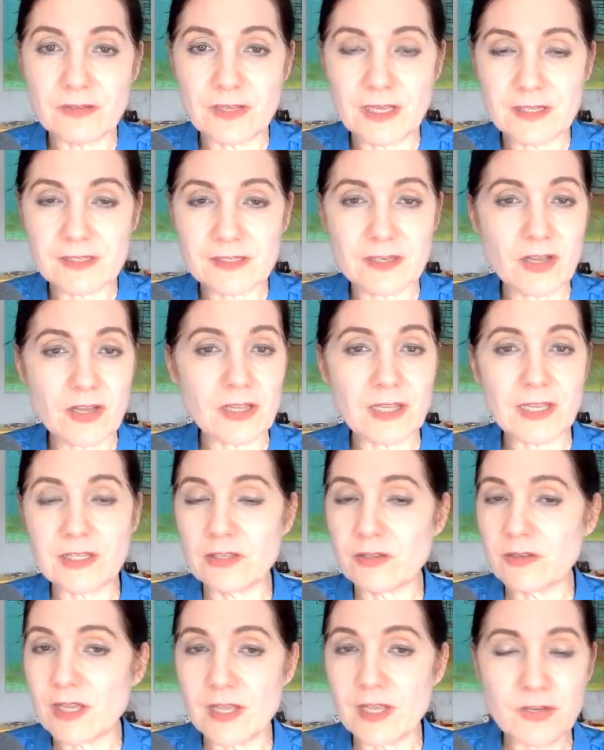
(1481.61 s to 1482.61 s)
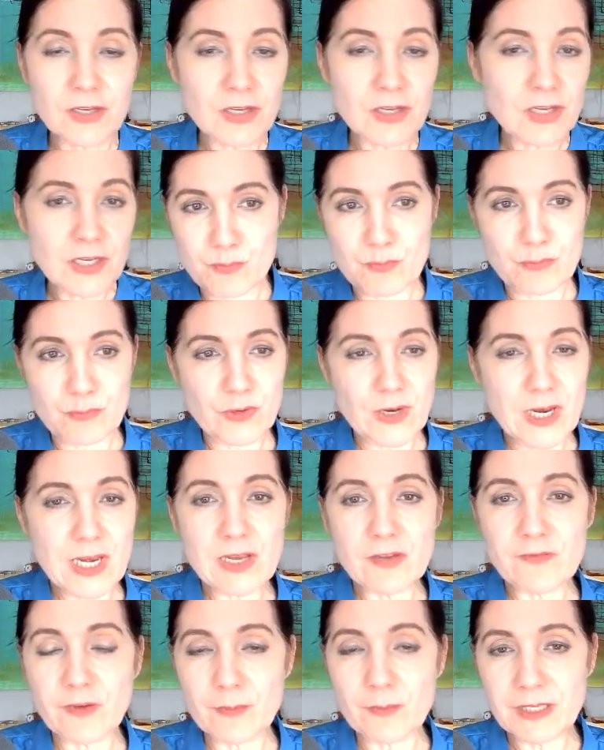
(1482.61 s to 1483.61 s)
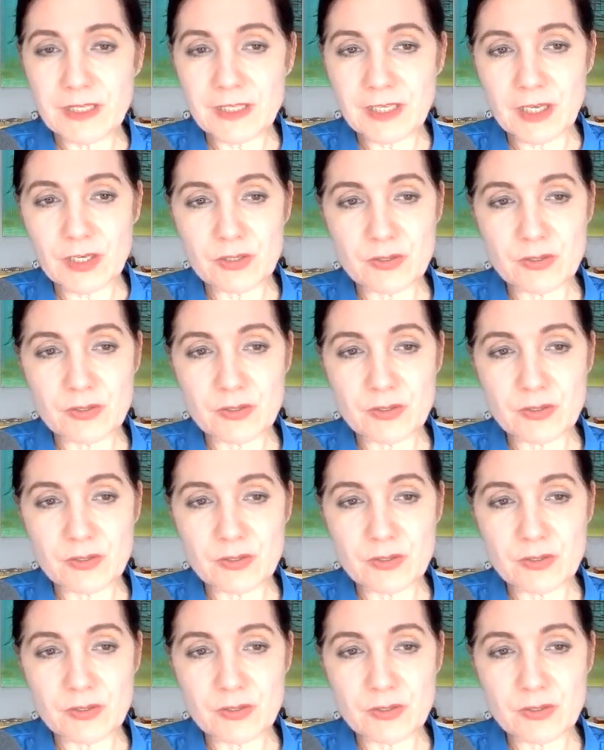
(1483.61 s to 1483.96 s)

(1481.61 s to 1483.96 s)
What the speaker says: It's not like you had training from a kid.